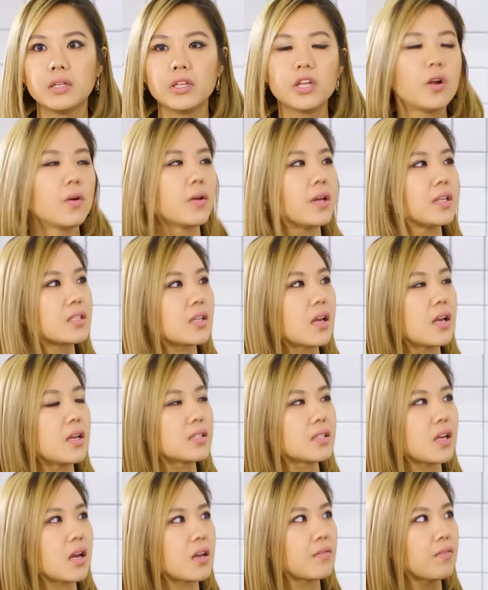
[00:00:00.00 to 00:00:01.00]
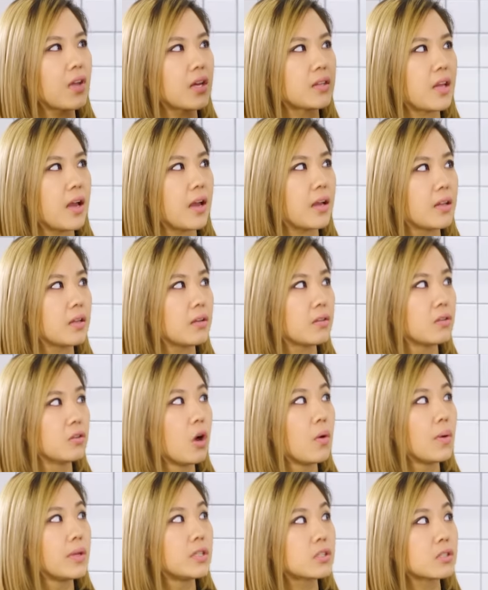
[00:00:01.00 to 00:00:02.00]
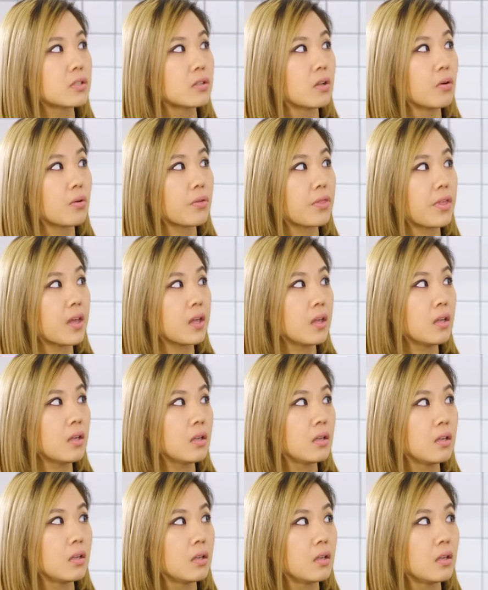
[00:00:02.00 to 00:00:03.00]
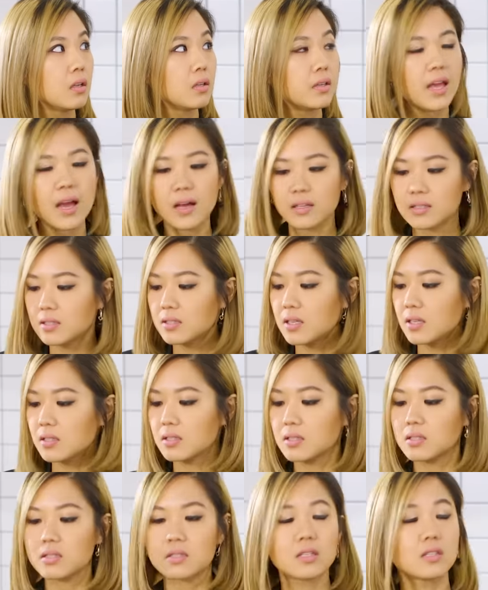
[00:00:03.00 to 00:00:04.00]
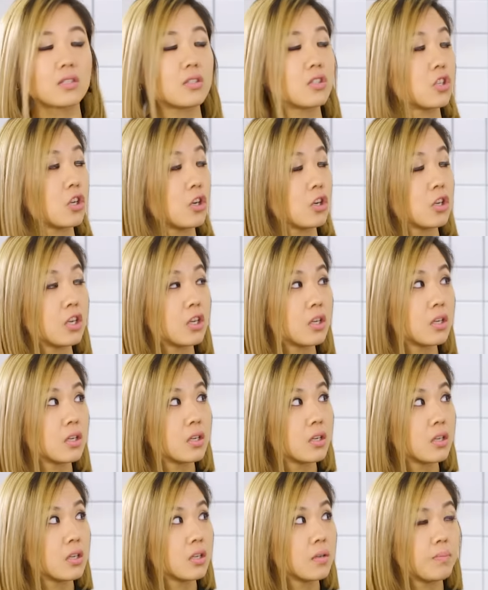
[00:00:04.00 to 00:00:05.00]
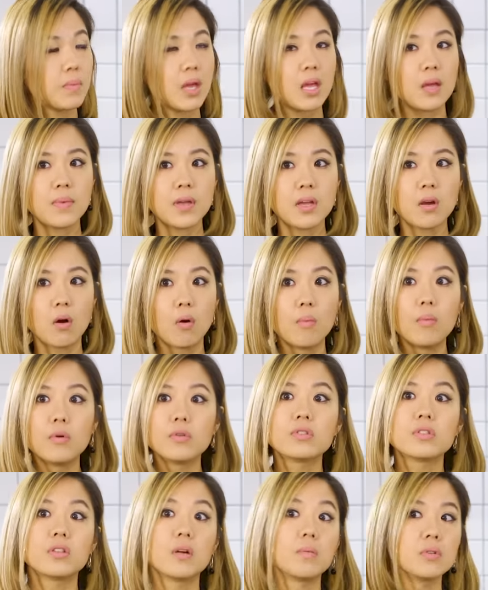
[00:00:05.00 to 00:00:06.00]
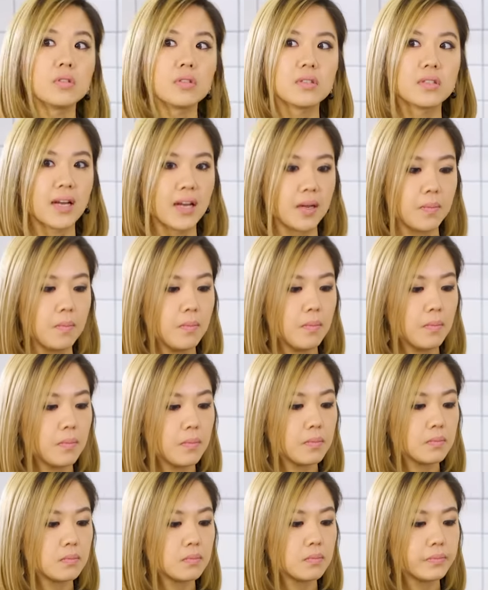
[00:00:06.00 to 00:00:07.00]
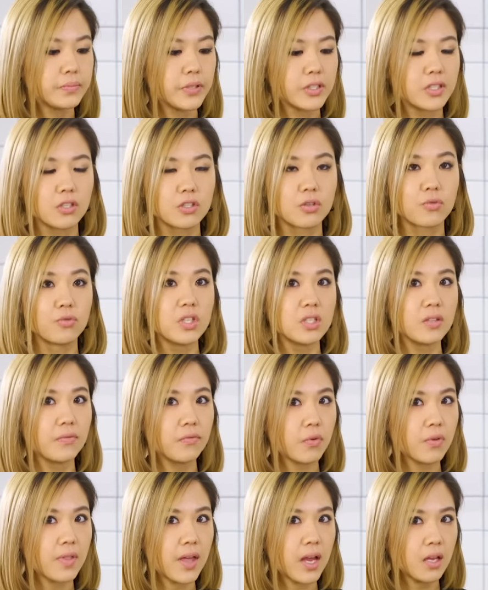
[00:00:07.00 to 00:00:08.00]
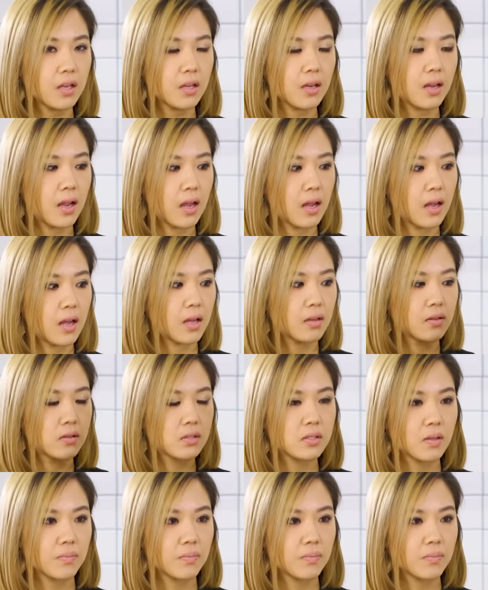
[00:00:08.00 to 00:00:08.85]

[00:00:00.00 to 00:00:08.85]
You know, it's it's kind of like that low and slow thing. Yes, this this took maybe almost double the time, but there's a reason for that, and